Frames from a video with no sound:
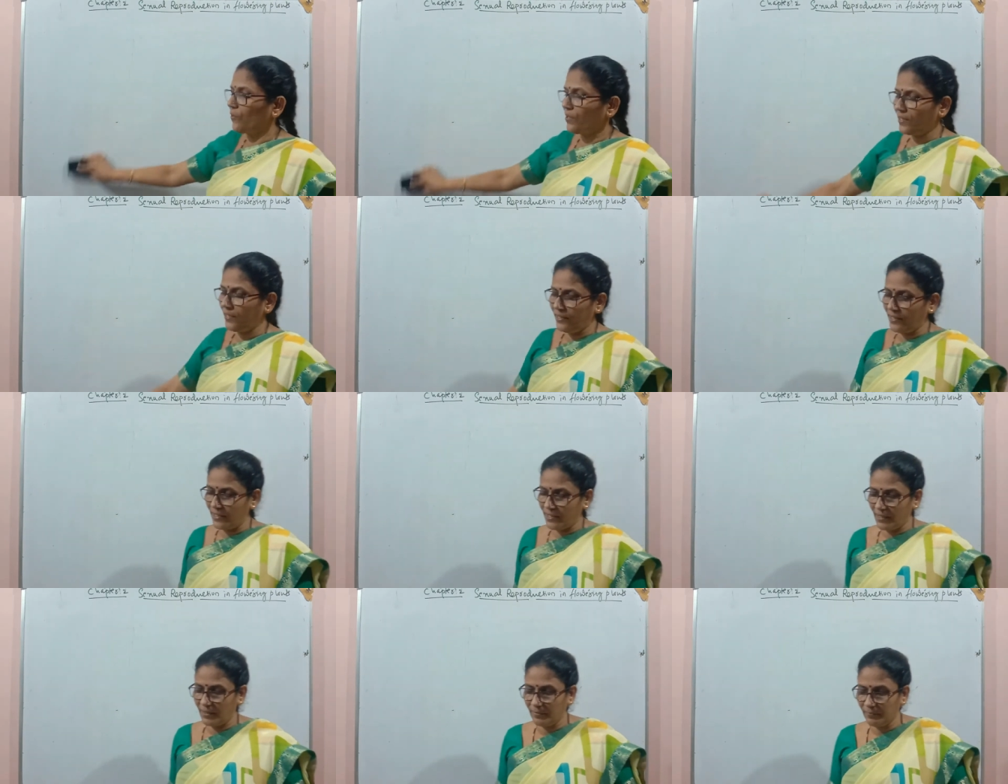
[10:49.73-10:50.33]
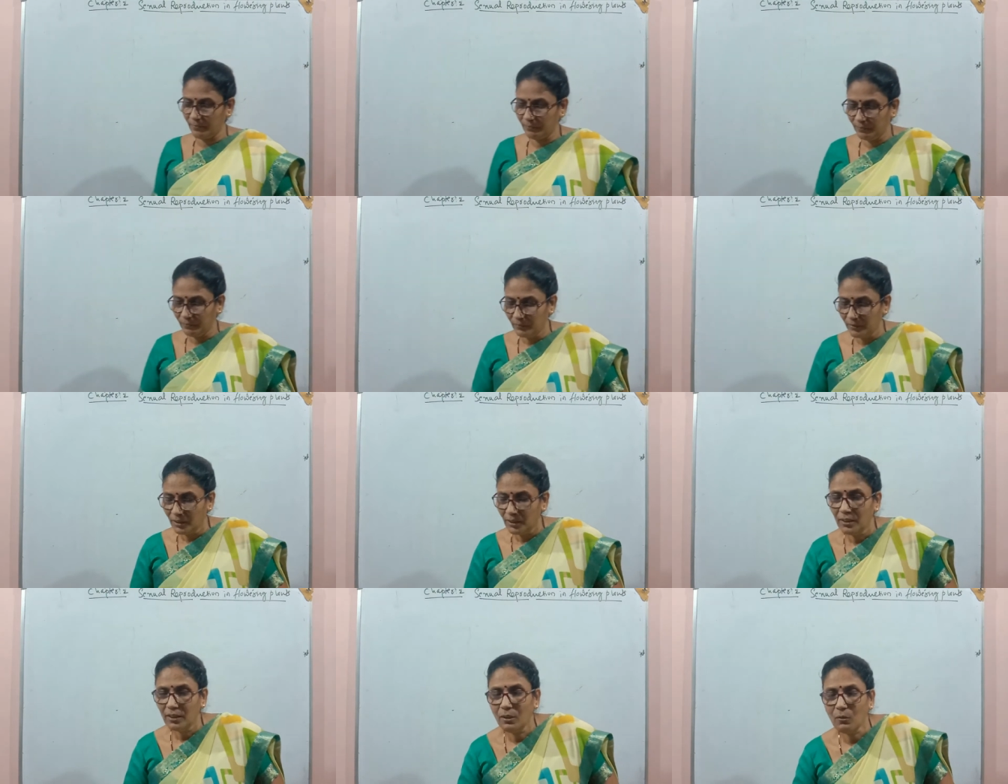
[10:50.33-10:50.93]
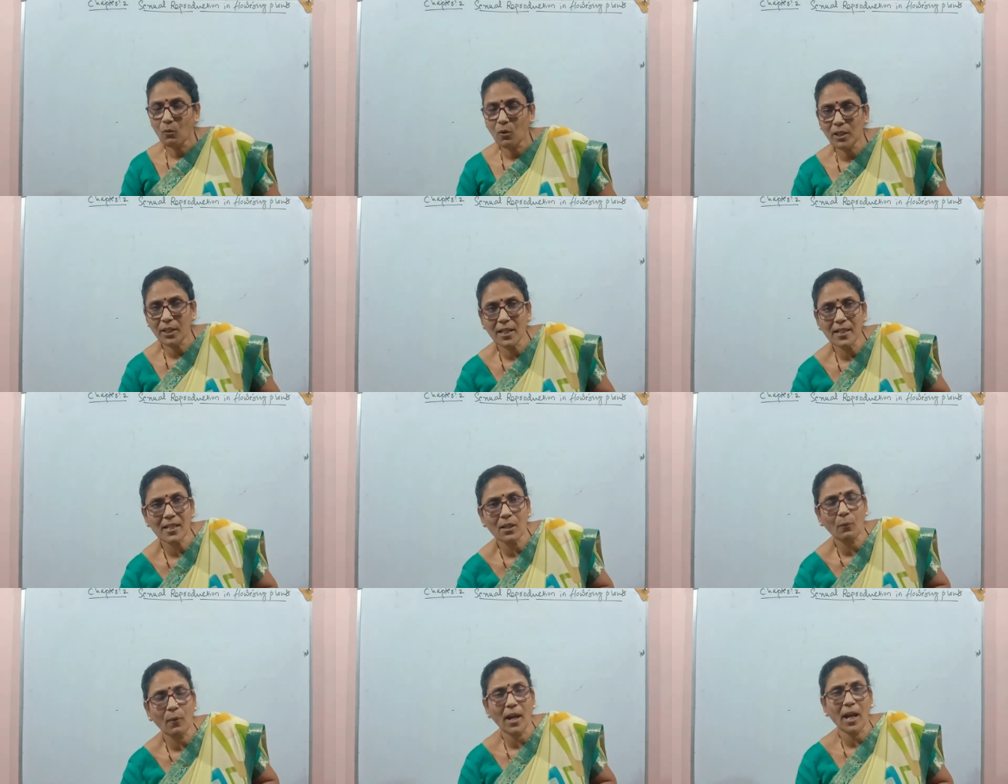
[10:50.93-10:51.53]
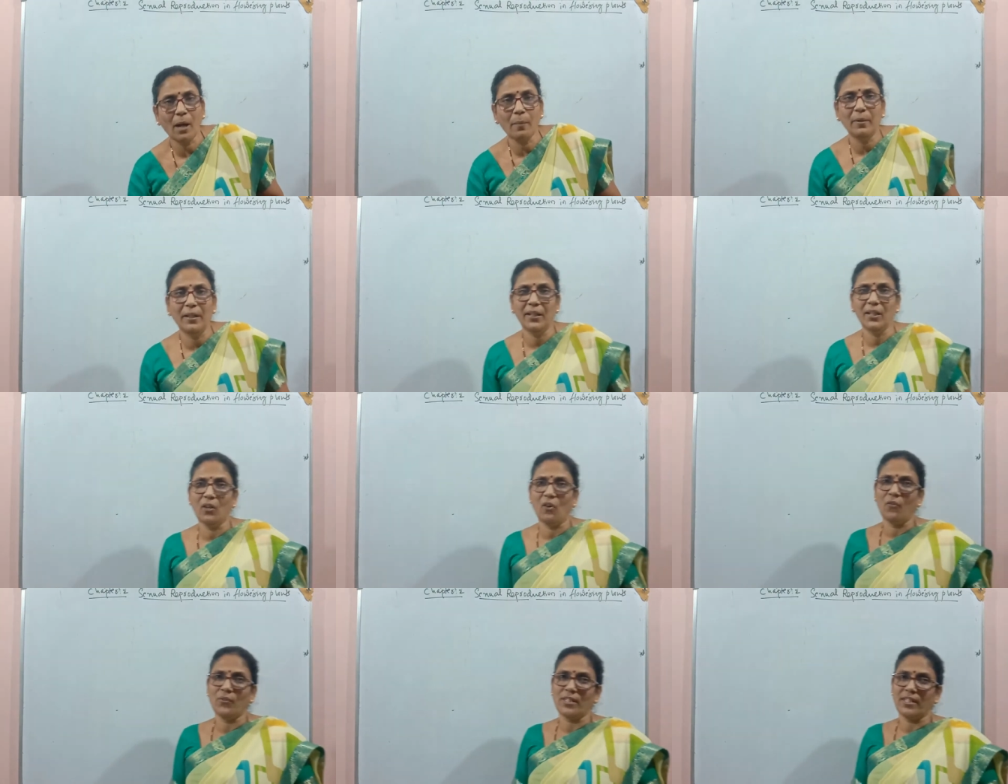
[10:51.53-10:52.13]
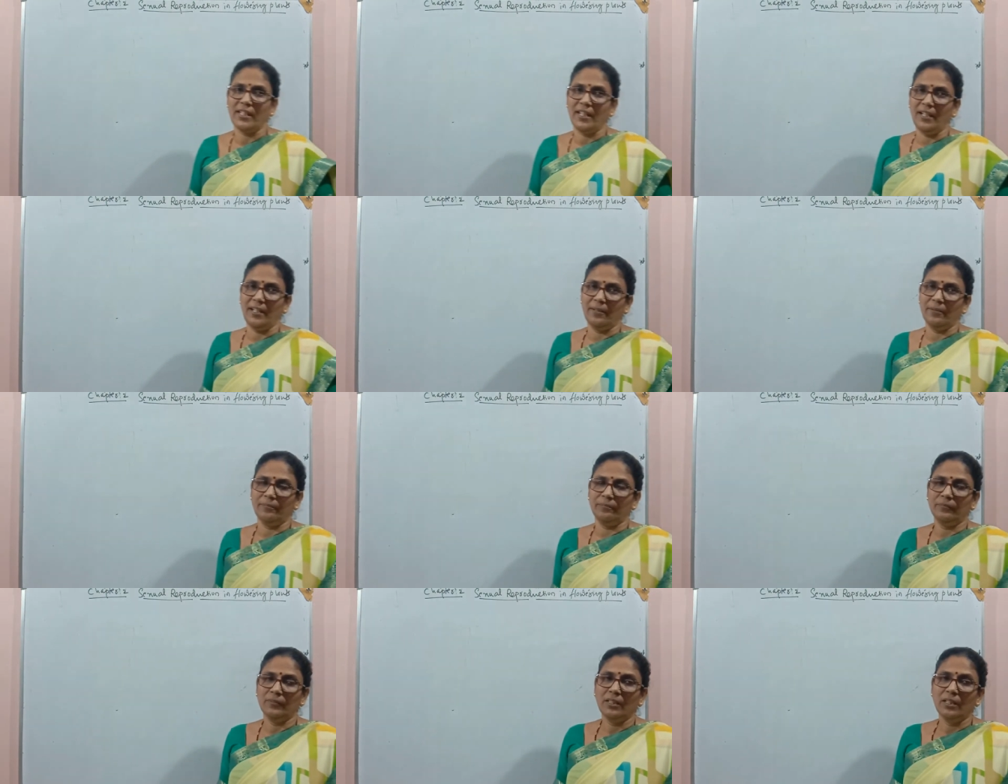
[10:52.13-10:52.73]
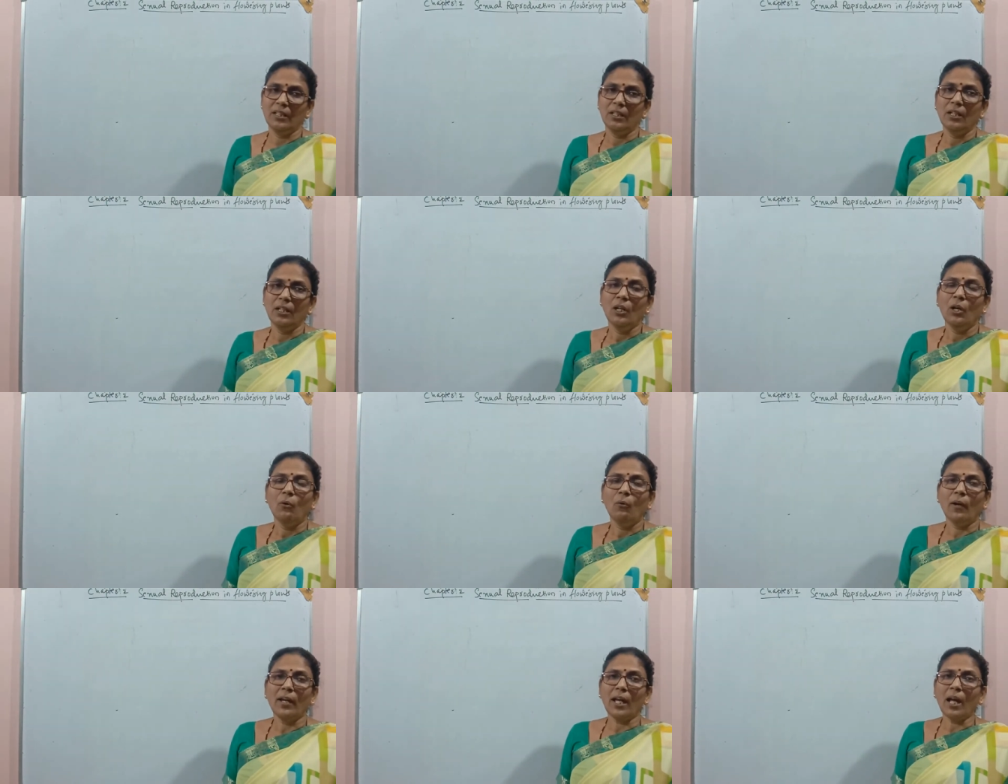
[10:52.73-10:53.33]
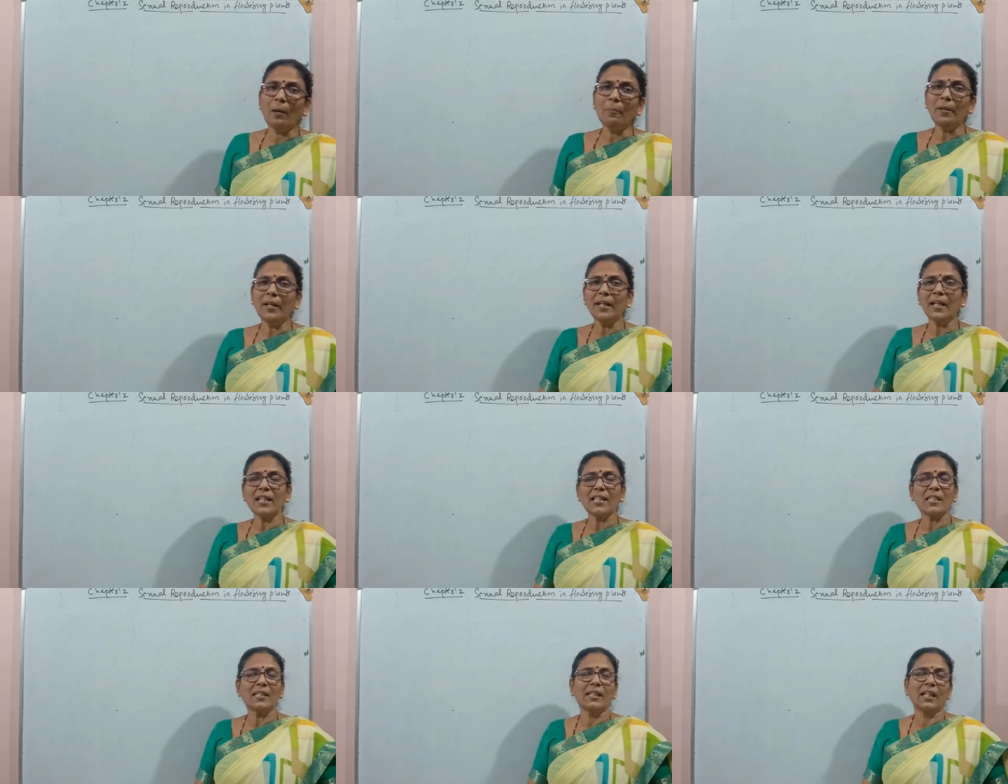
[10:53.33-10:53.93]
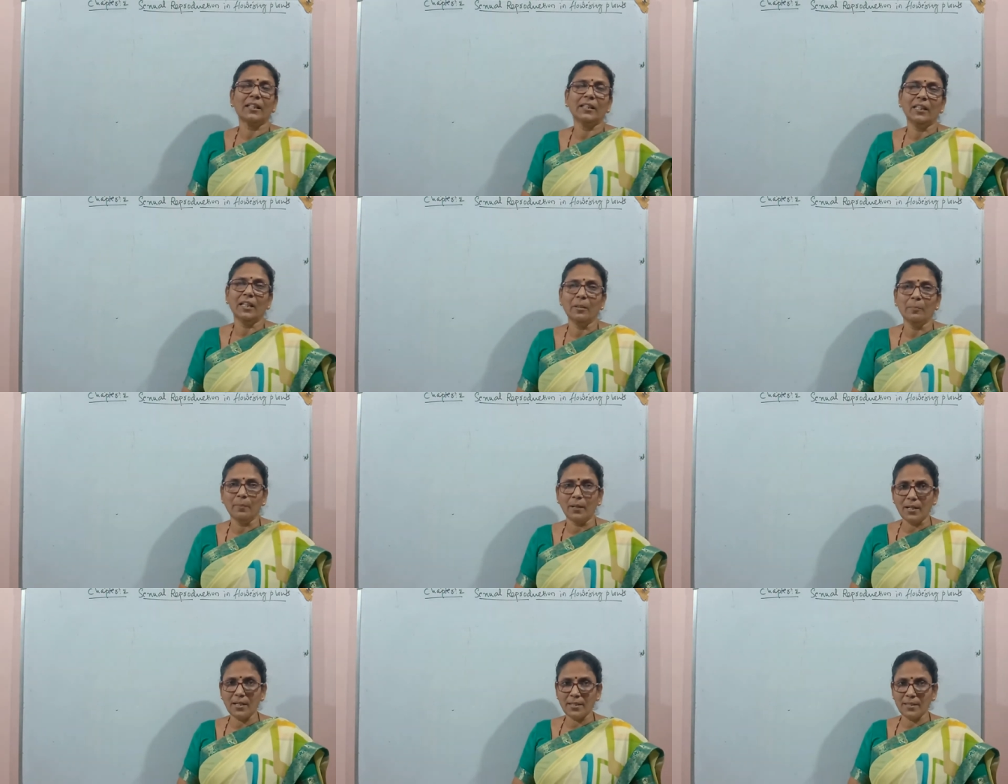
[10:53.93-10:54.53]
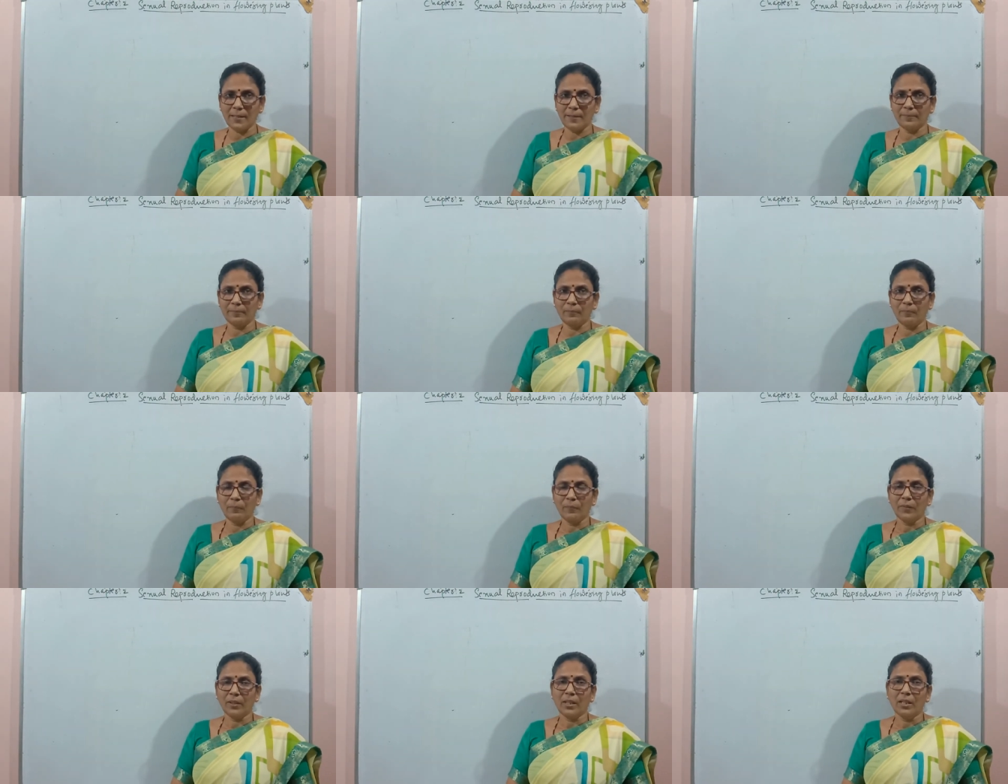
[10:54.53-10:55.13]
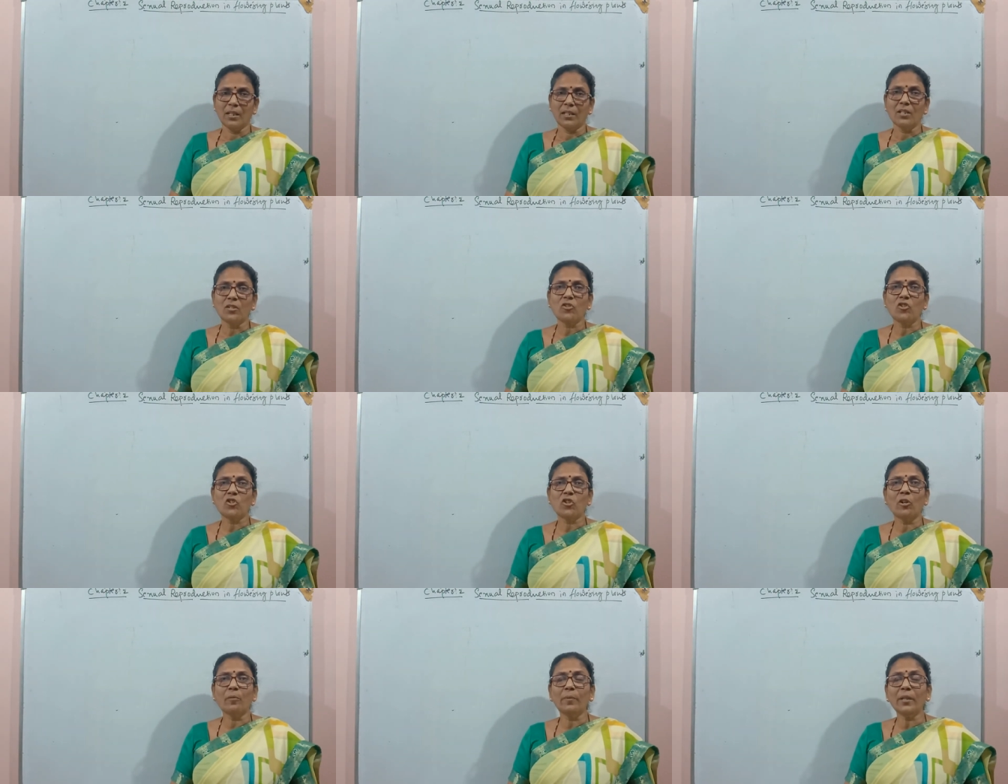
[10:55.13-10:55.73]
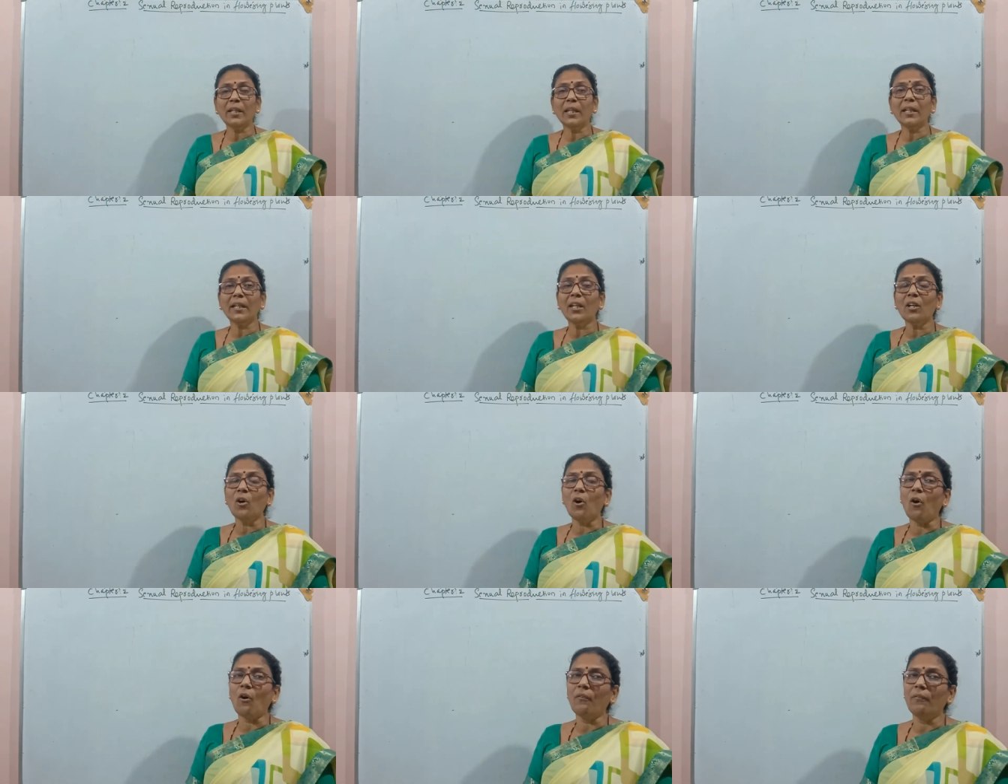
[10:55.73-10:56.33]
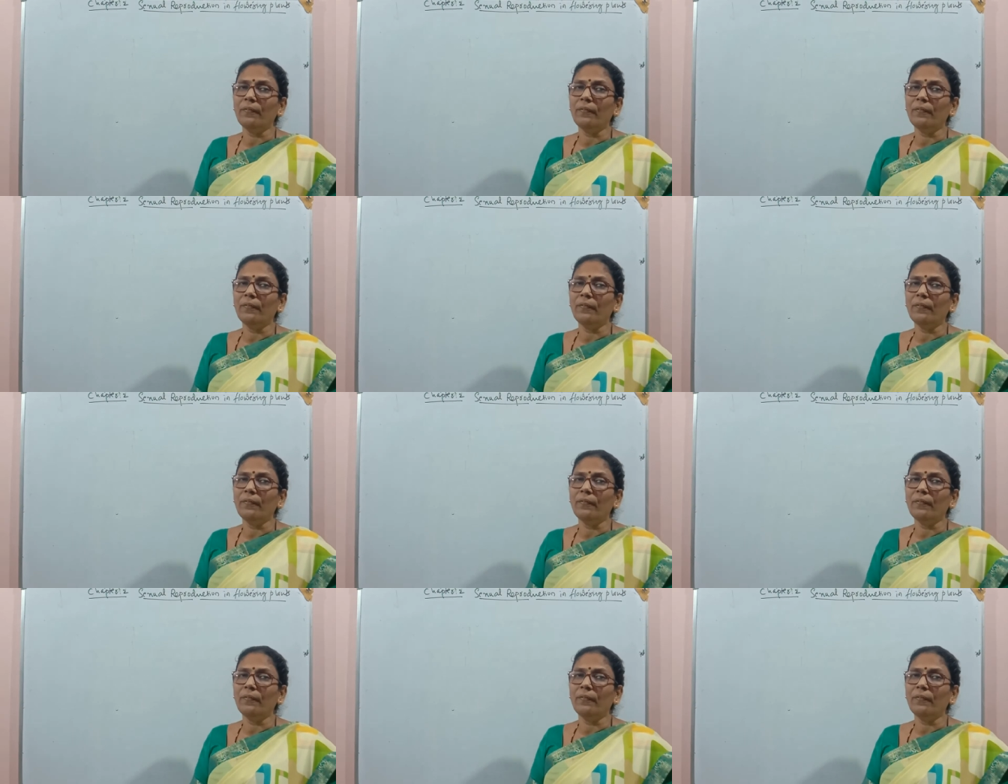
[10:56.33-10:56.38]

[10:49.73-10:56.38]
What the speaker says: of seeds. What is the viability of seed? Viability is nothing but germinating